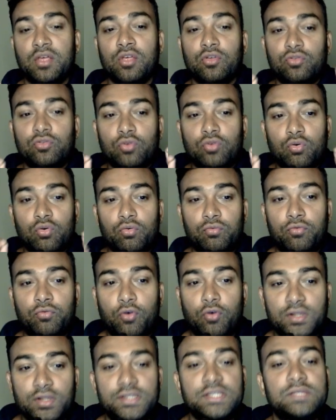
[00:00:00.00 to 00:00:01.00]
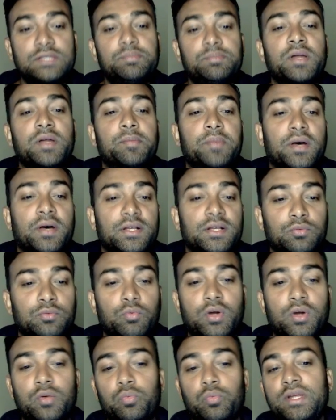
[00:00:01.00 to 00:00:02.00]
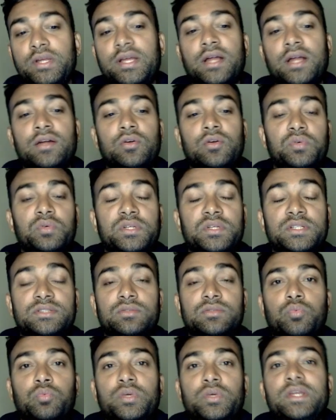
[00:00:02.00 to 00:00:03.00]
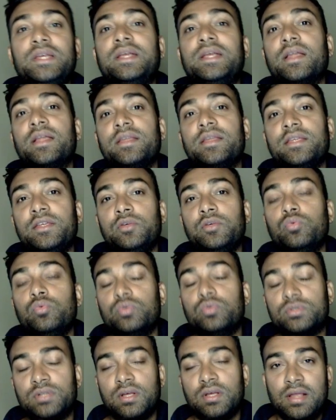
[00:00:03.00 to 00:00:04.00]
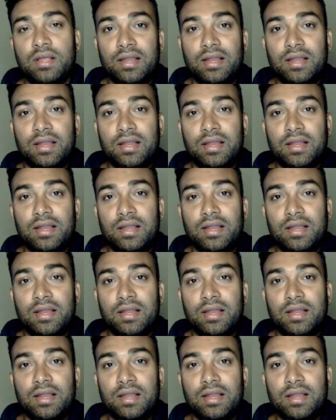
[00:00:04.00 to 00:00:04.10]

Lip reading: So for this purpose, what we can do is we can use